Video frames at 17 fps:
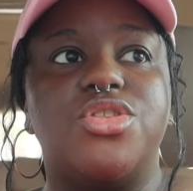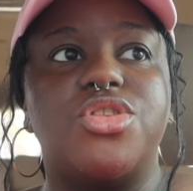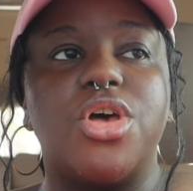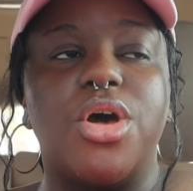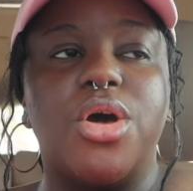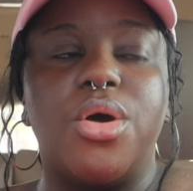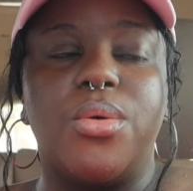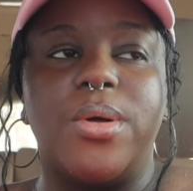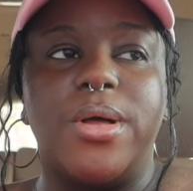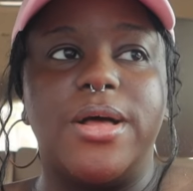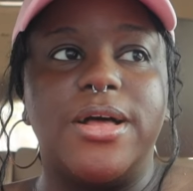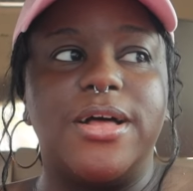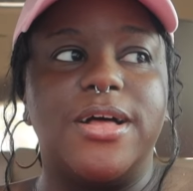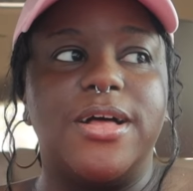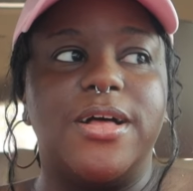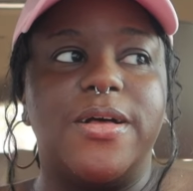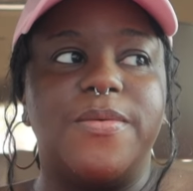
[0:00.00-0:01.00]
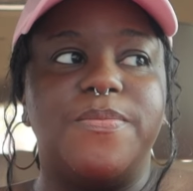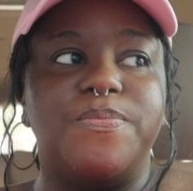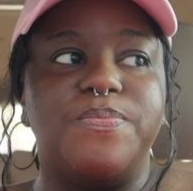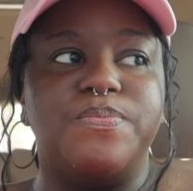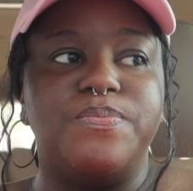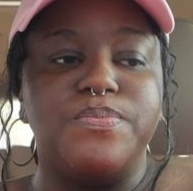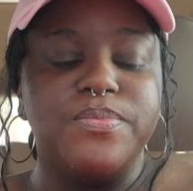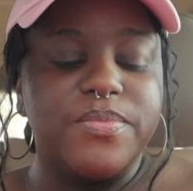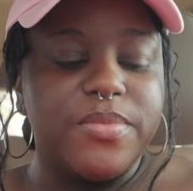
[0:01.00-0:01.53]
So
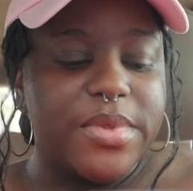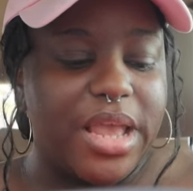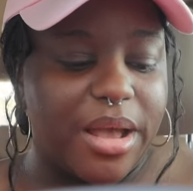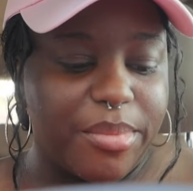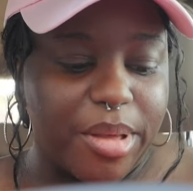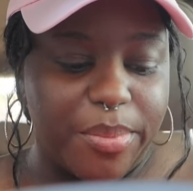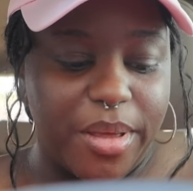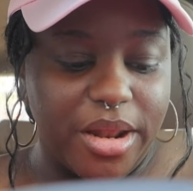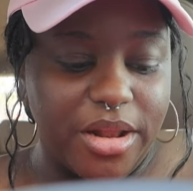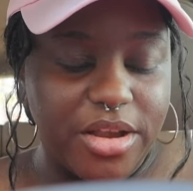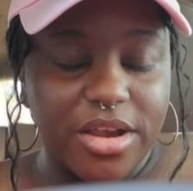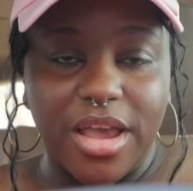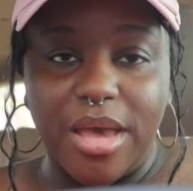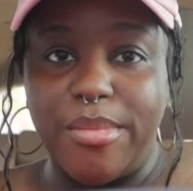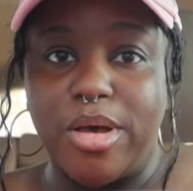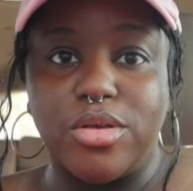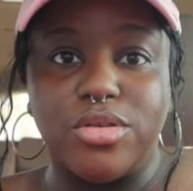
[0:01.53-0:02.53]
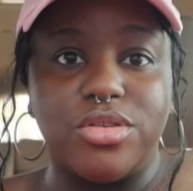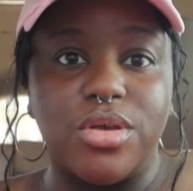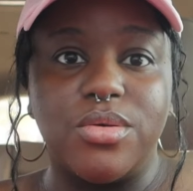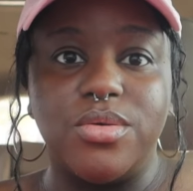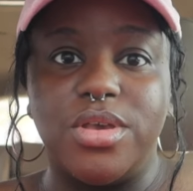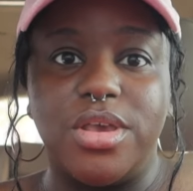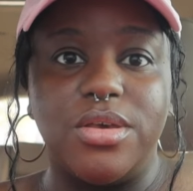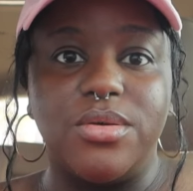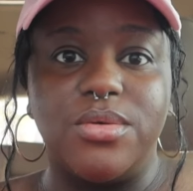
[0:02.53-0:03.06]
yeah, my pedicure came out so
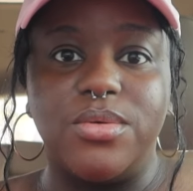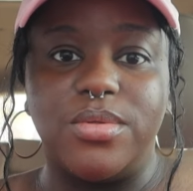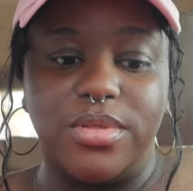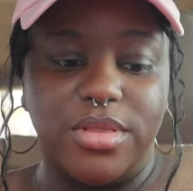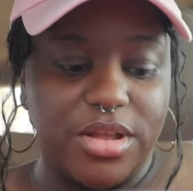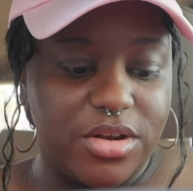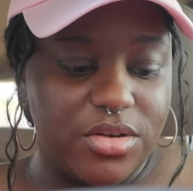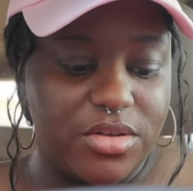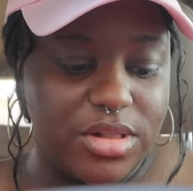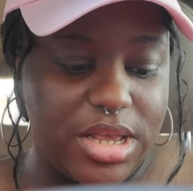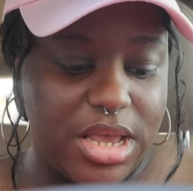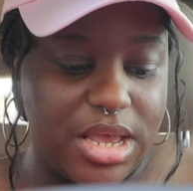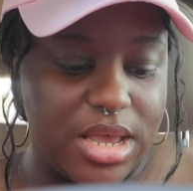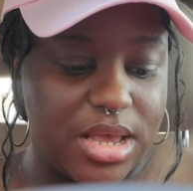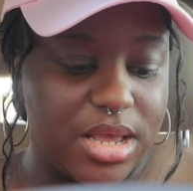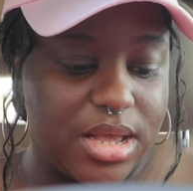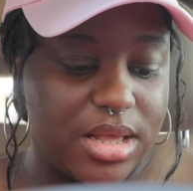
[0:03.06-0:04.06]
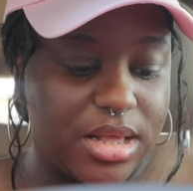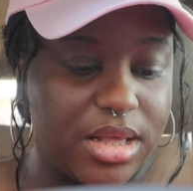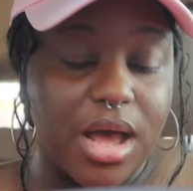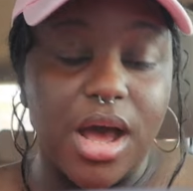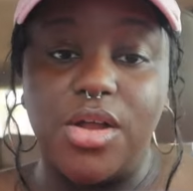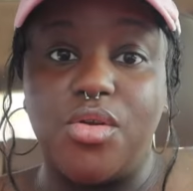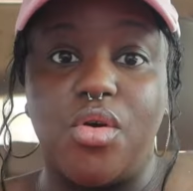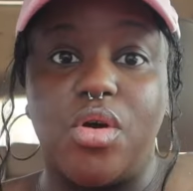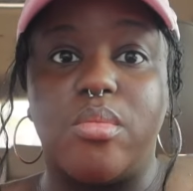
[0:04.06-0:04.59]
cute, literally
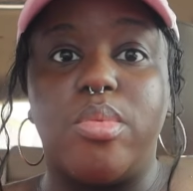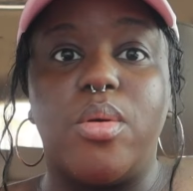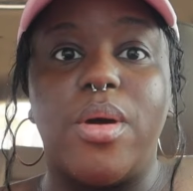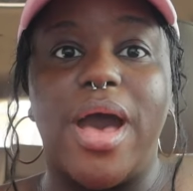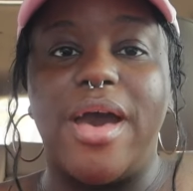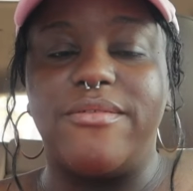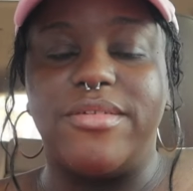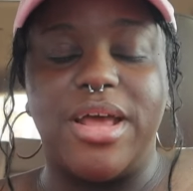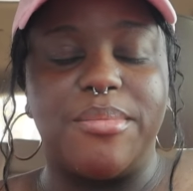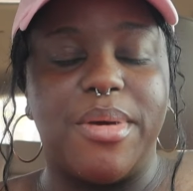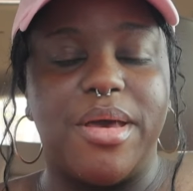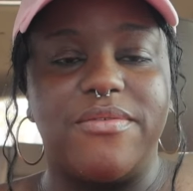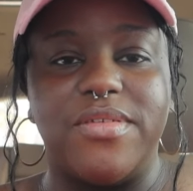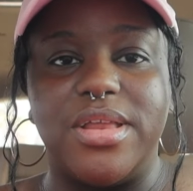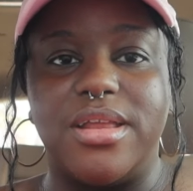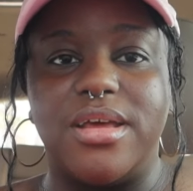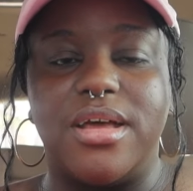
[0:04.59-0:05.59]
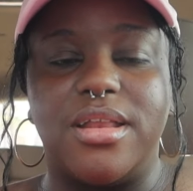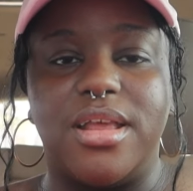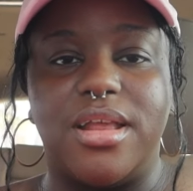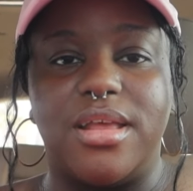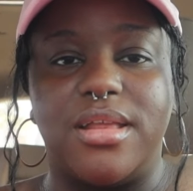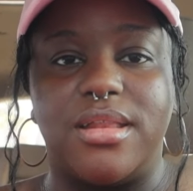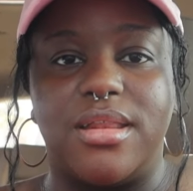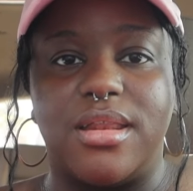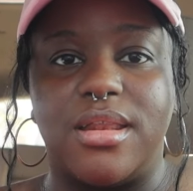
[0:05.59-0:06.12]
adorable. I haven't had my feet done
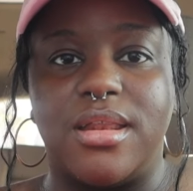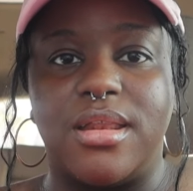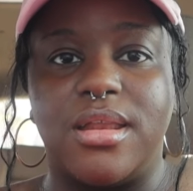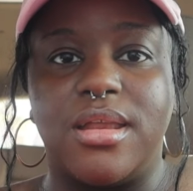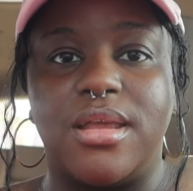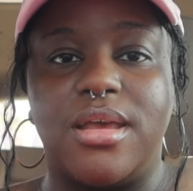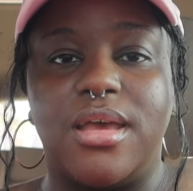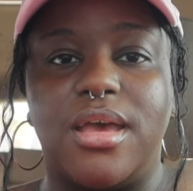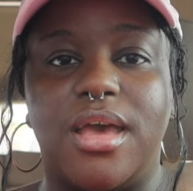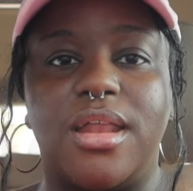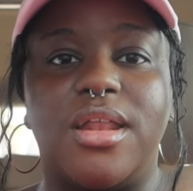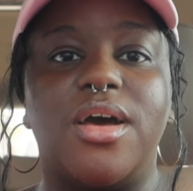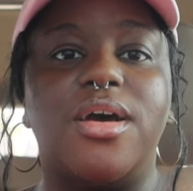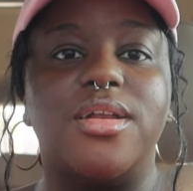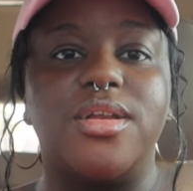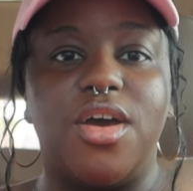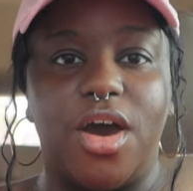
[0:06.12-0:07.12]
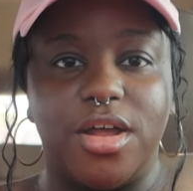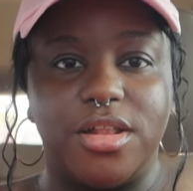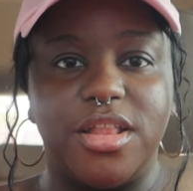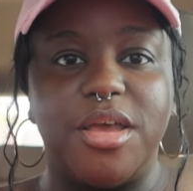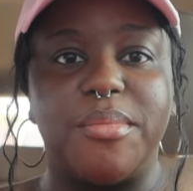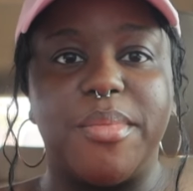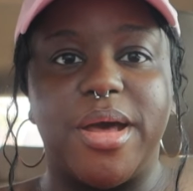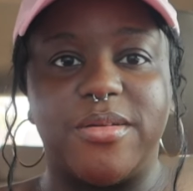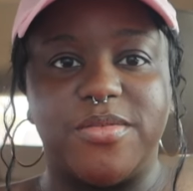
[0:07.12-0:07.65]
in an ungodly
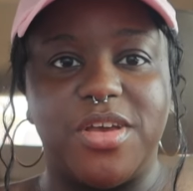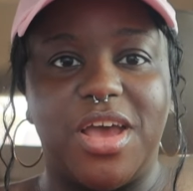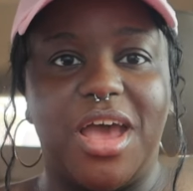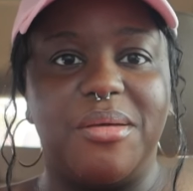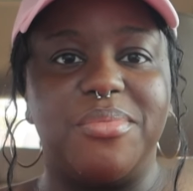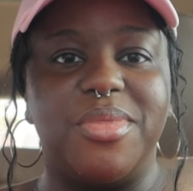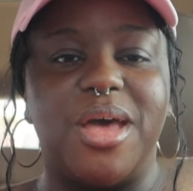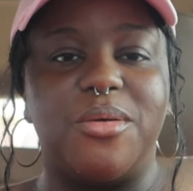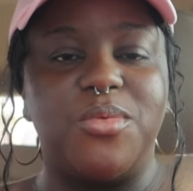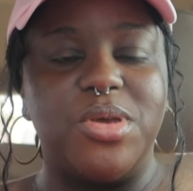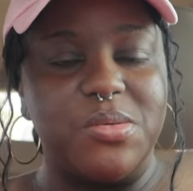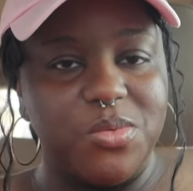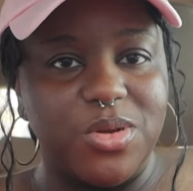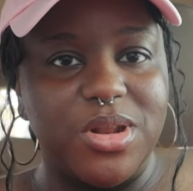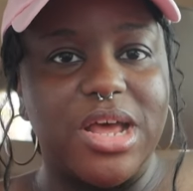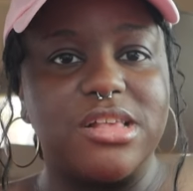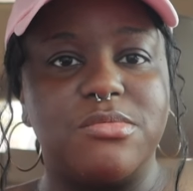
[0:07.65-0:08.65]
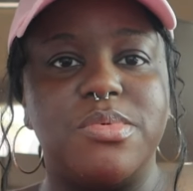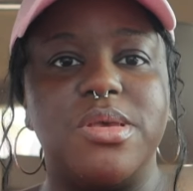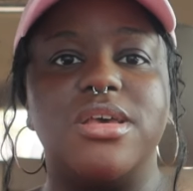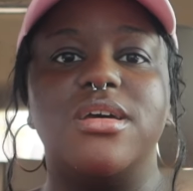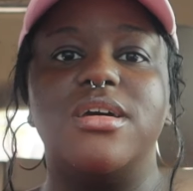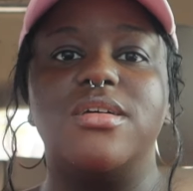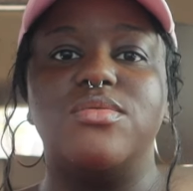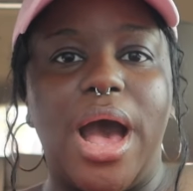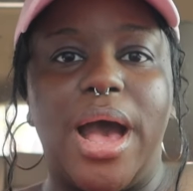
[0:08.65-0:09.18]
amount of time that we will not speak
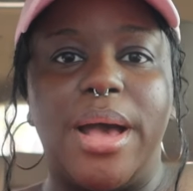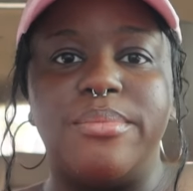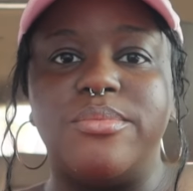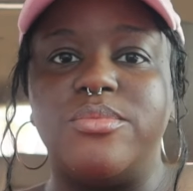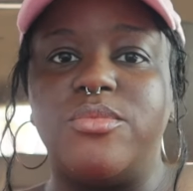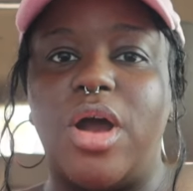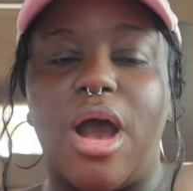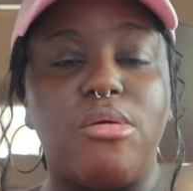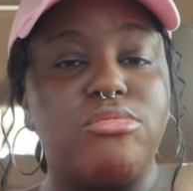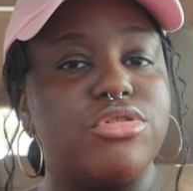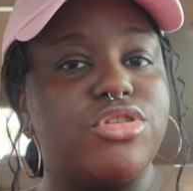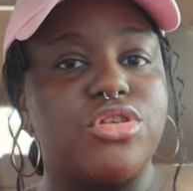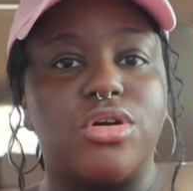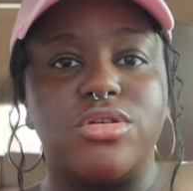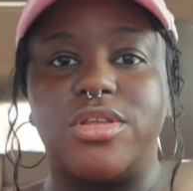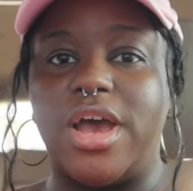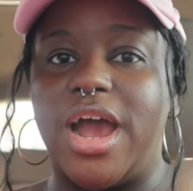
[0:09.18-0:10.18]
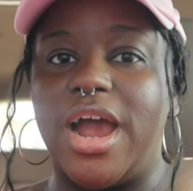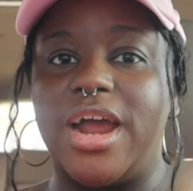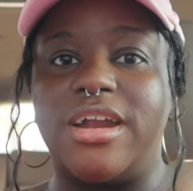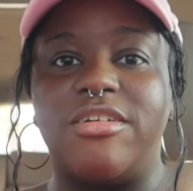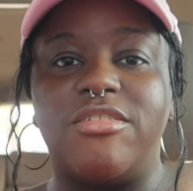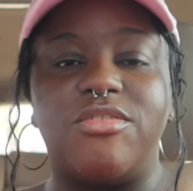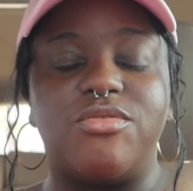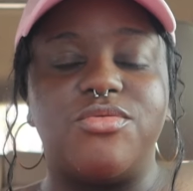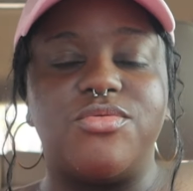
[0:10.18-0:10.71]
of. I was so tired
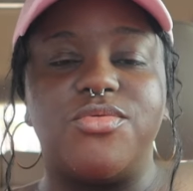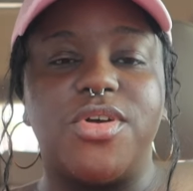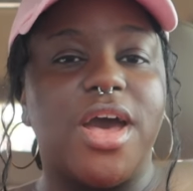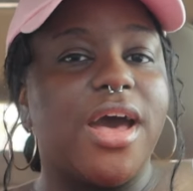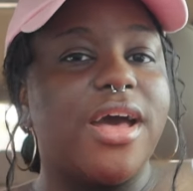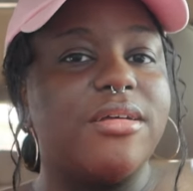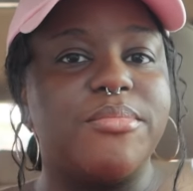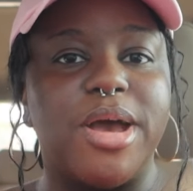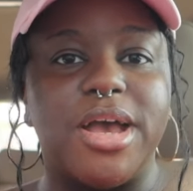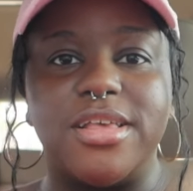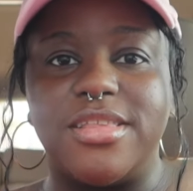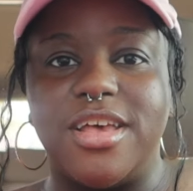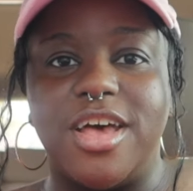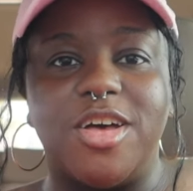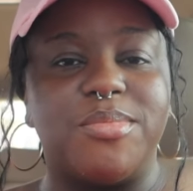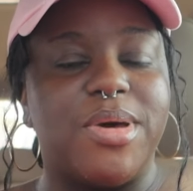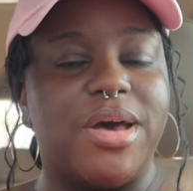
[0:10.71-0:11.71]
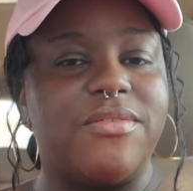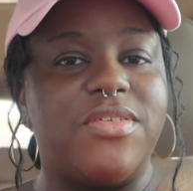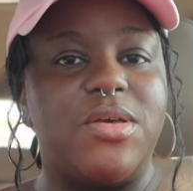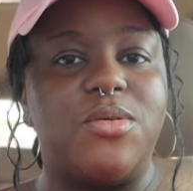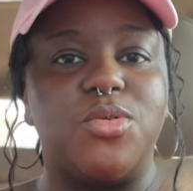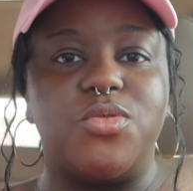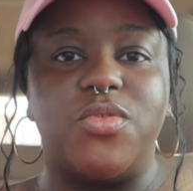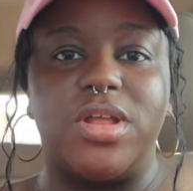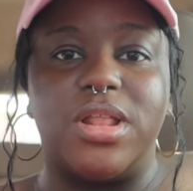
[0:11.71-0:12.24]
of cutting myself. My feet
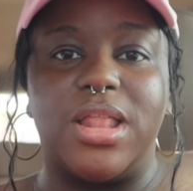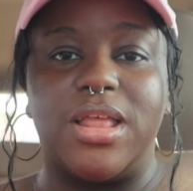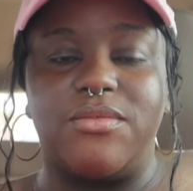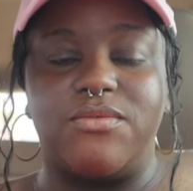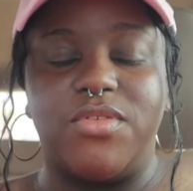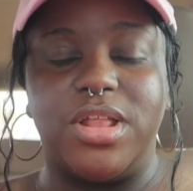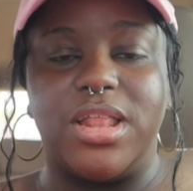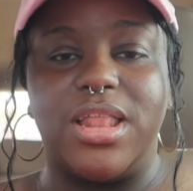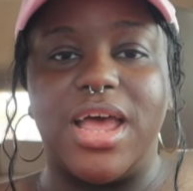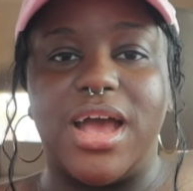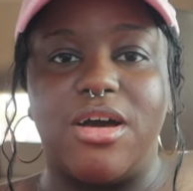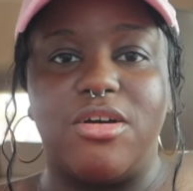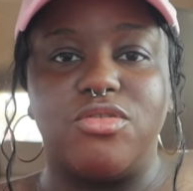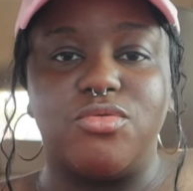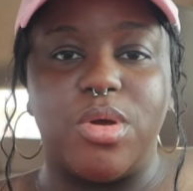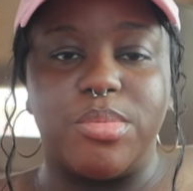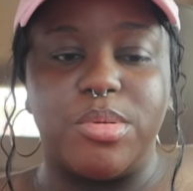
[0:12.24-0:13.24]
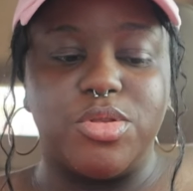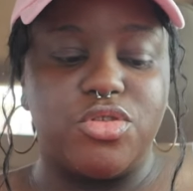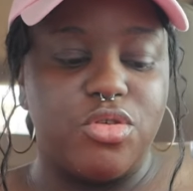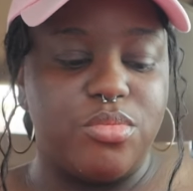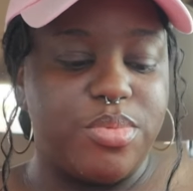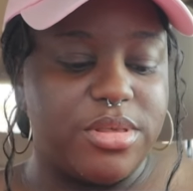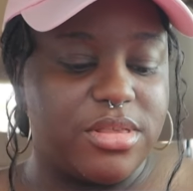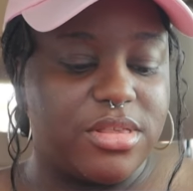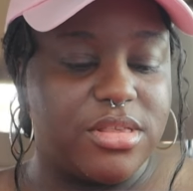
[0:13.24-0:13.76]
was feeling like I was rubbing two
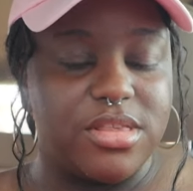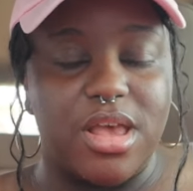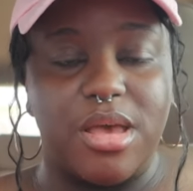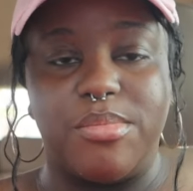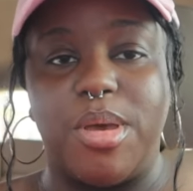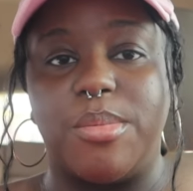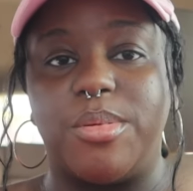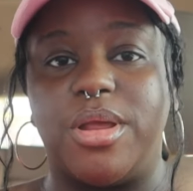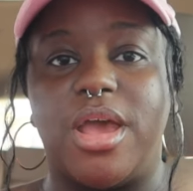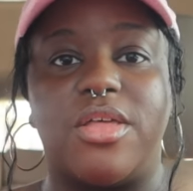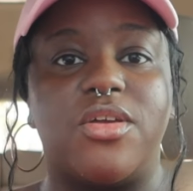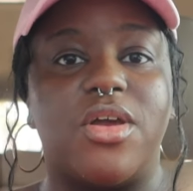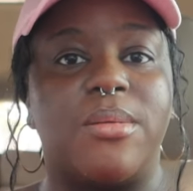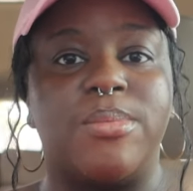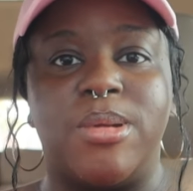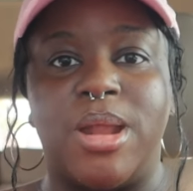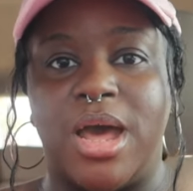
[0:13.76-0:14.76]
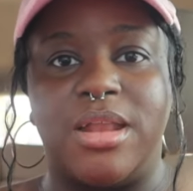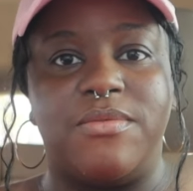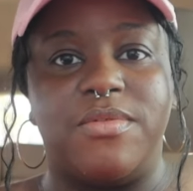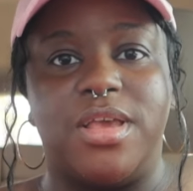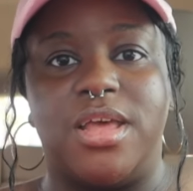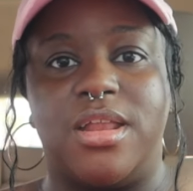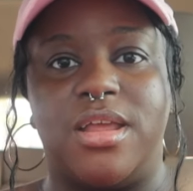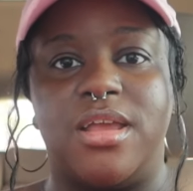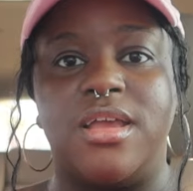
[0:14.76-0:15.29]
pieces of sandpaper together. I'm not even
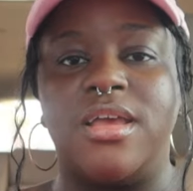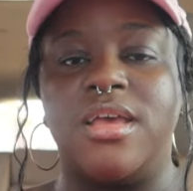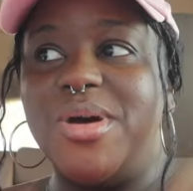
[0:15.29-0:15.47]
kidding.